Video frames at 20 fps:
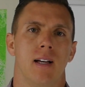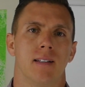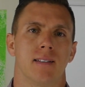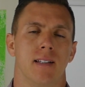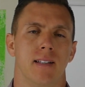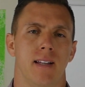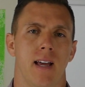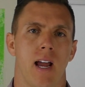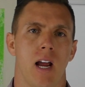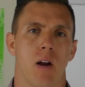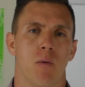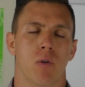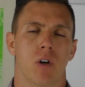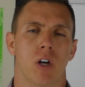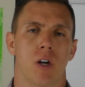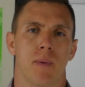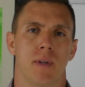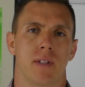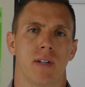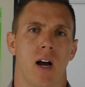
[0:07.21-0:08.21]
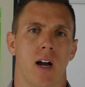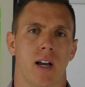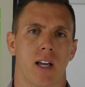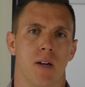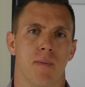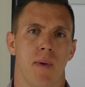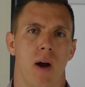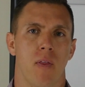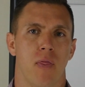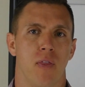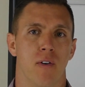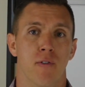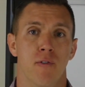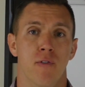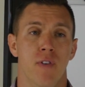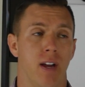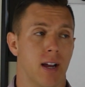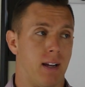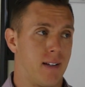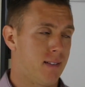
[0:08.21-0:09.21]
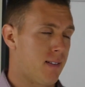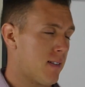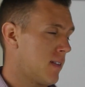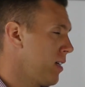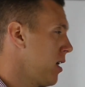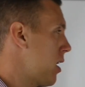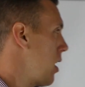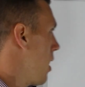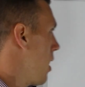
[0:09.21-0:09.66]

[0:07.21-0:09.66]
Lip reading: Today we're going to be talking about the VIX.